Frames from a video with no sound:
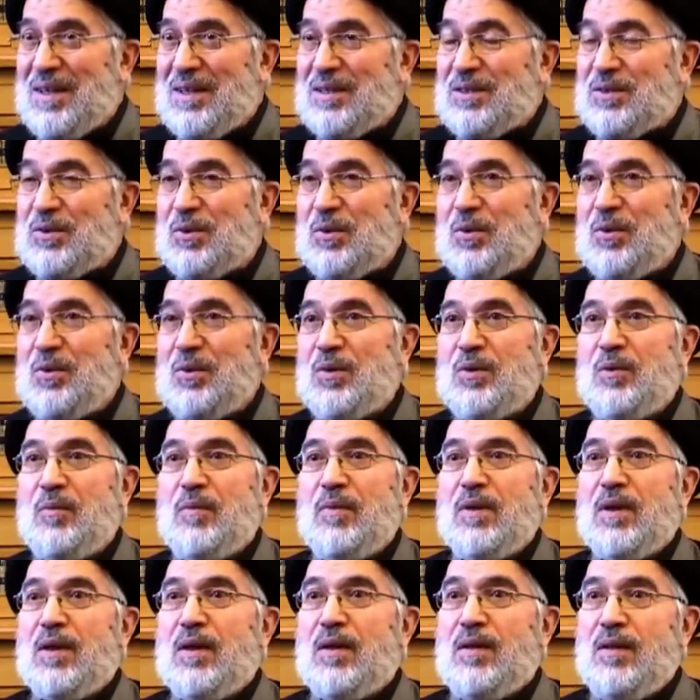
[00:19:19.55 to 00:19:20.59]
so
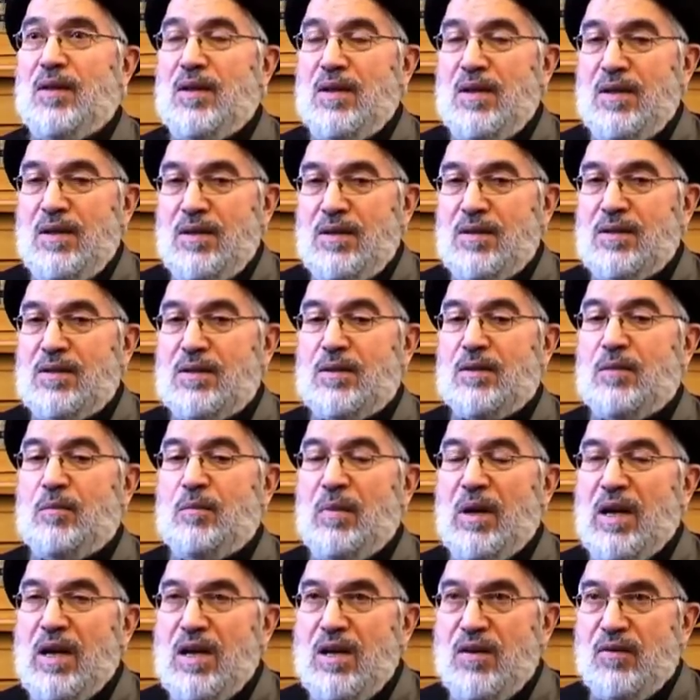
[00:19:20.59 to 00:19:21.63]
these
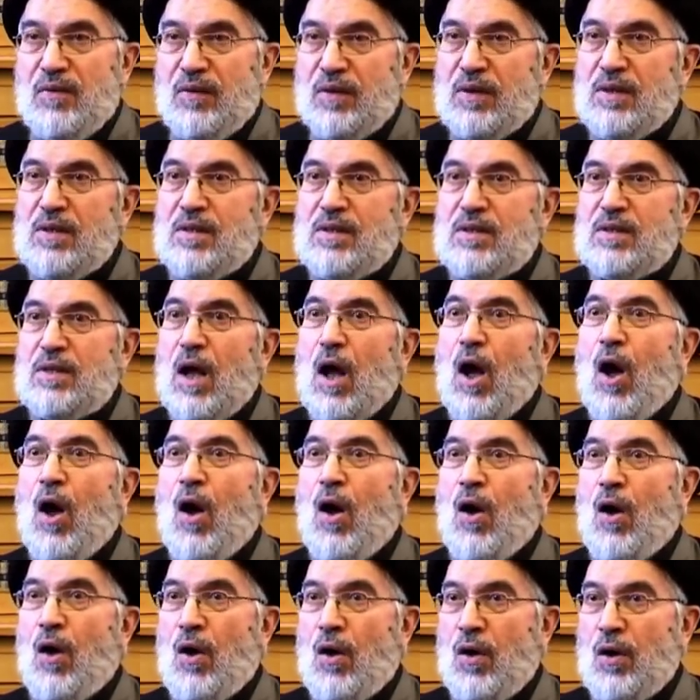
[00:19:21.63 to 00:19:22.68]
believers
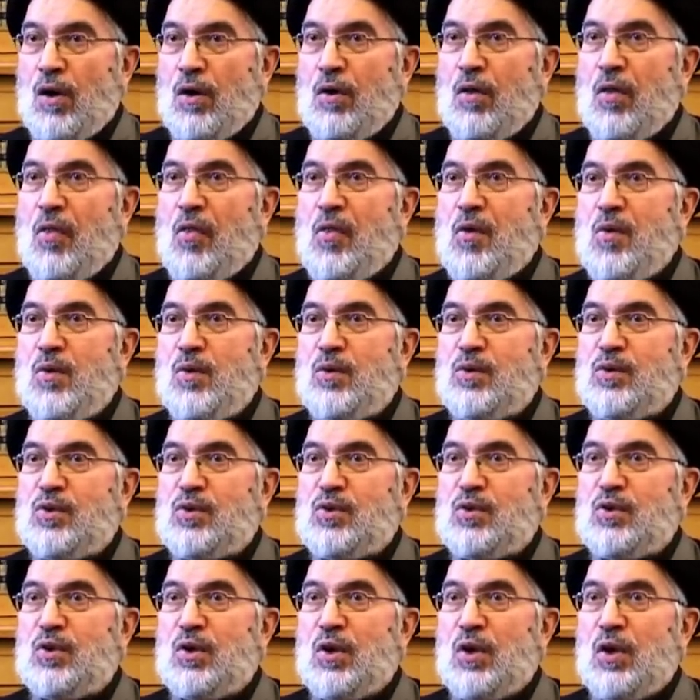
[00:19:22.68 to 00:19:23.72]
are
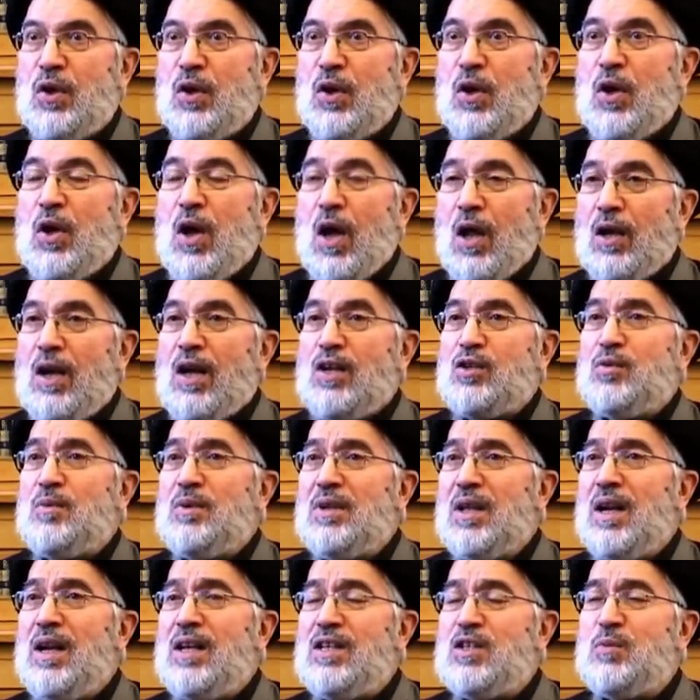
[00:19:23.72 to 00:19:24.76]
those Allah
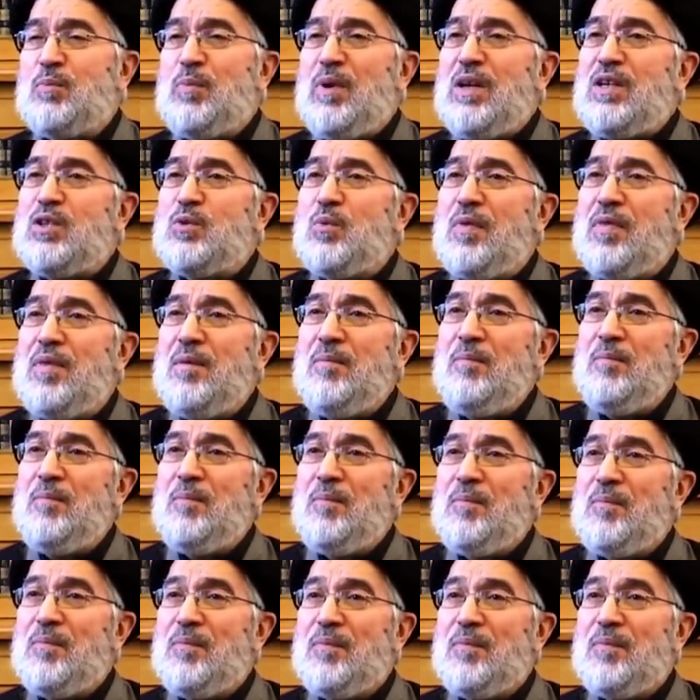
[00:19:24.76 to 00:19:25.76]
subhanahu wa ta'ala is pleased with them,